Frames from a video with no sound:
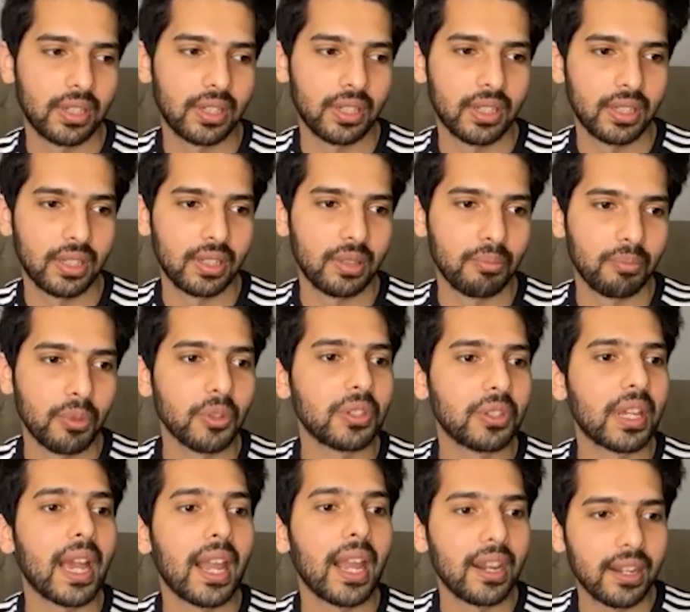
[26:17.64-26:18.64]
uh, the
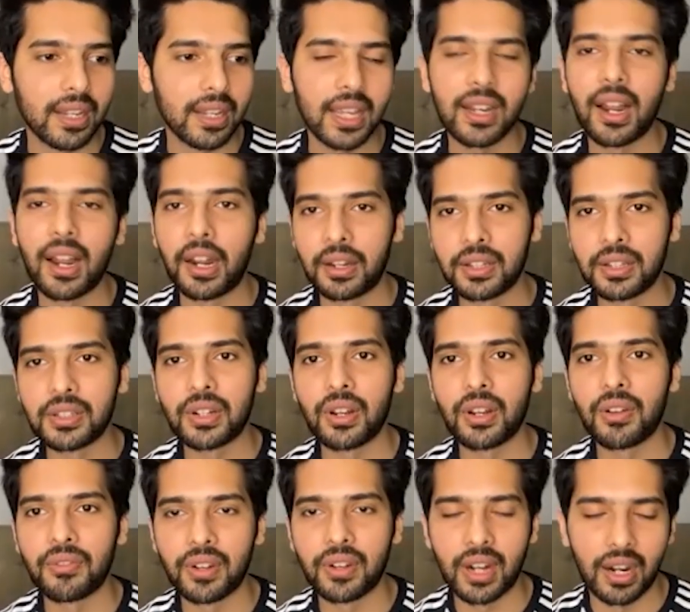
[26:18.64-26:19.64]
musicality and
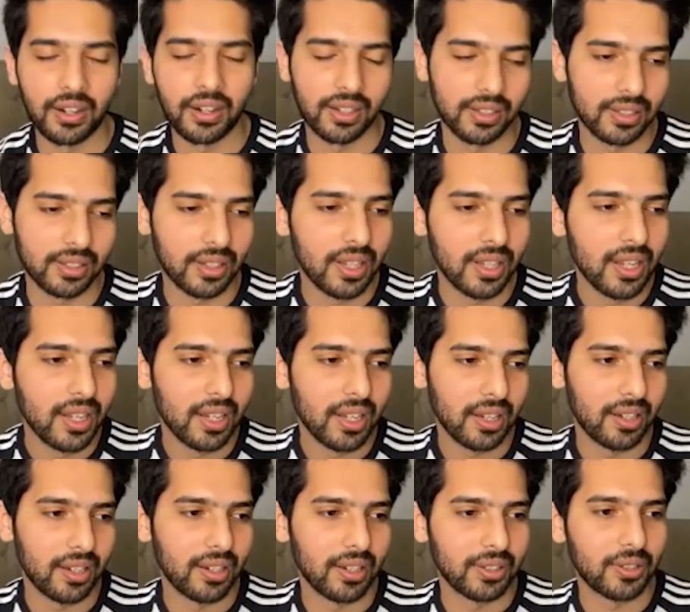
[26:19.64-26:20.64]
artistry of an artist.
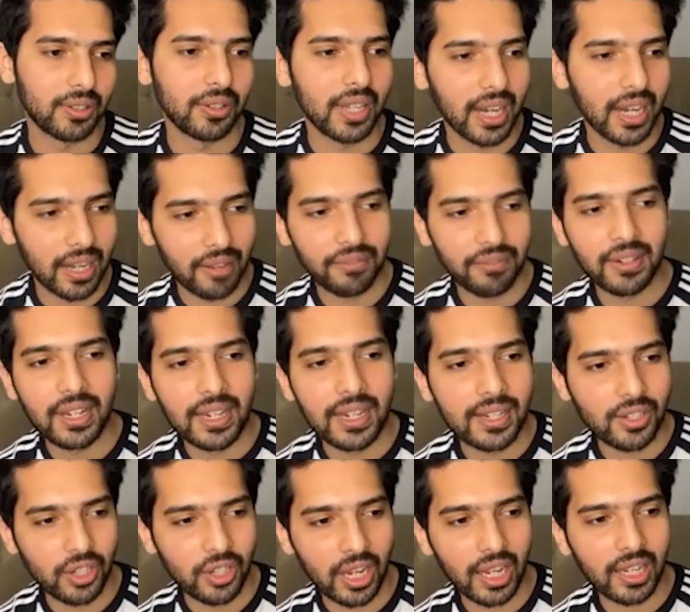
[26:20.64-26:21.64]
Uh, so yeah,
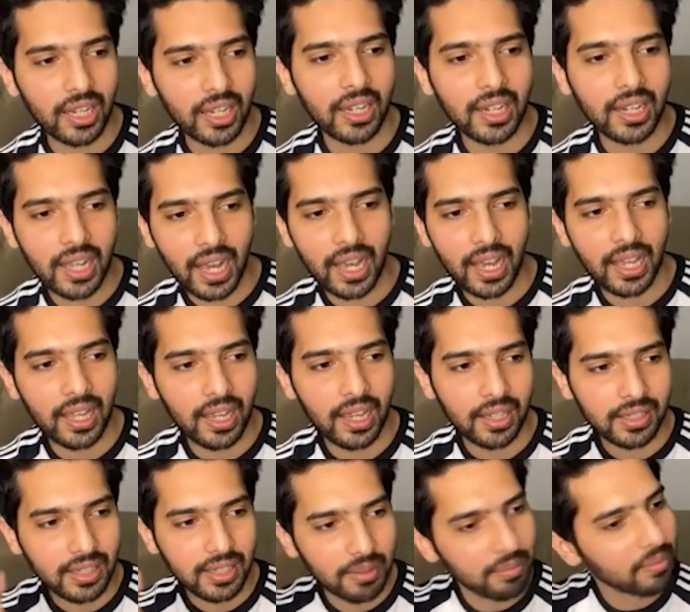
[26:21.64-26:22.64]
definitely Chen and Kai
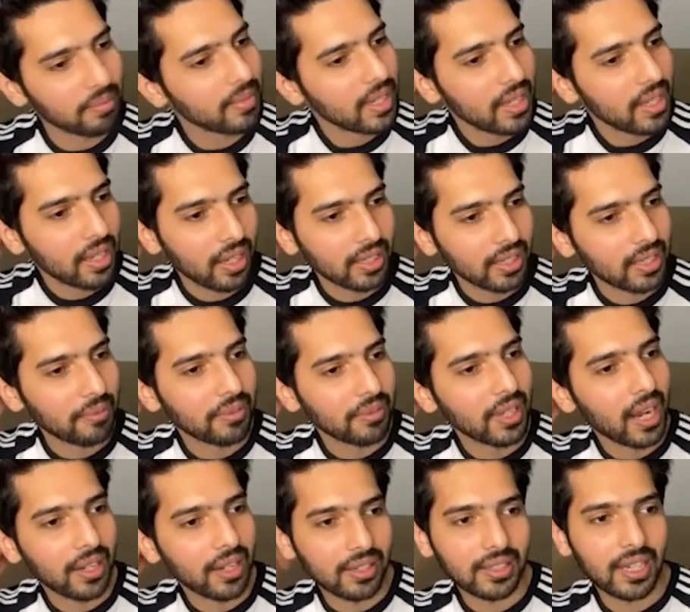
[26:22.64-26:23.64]
are some uh, some of
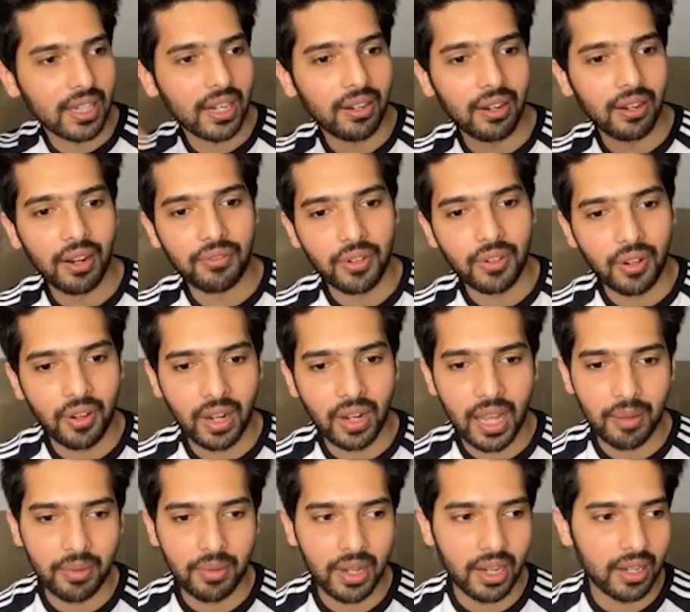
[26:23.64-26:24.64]
the artists that I would love to
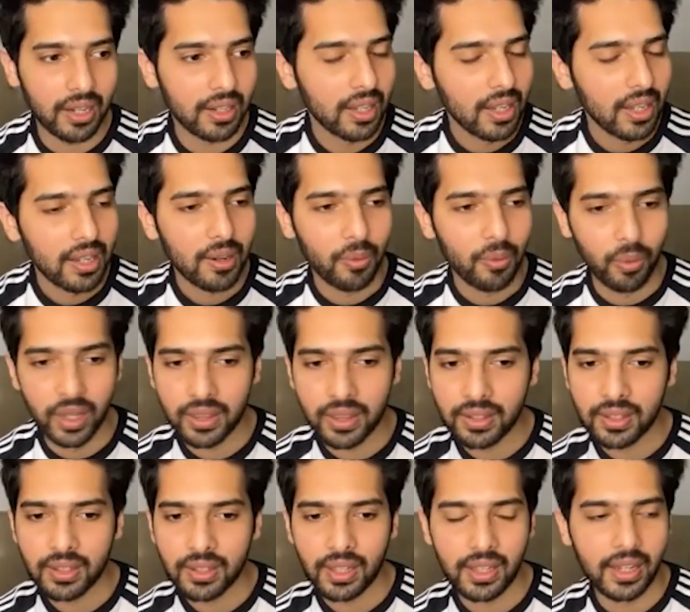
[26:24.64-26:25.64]
collaborate with,
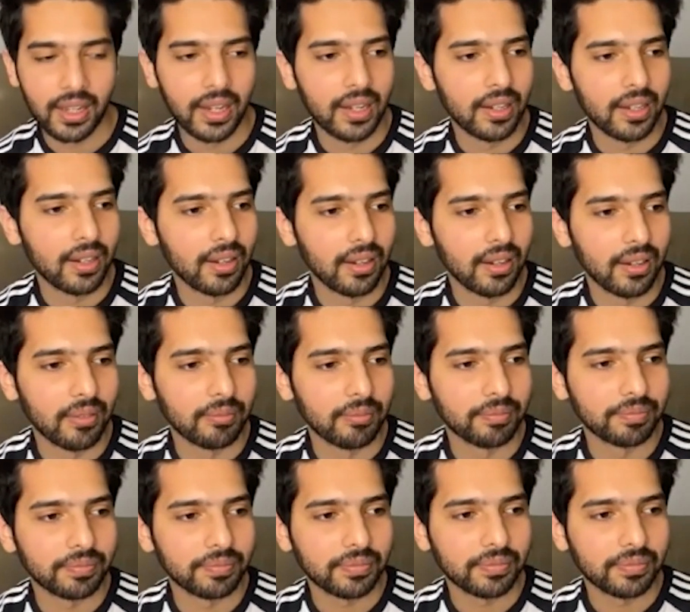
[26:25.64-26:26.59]
and um,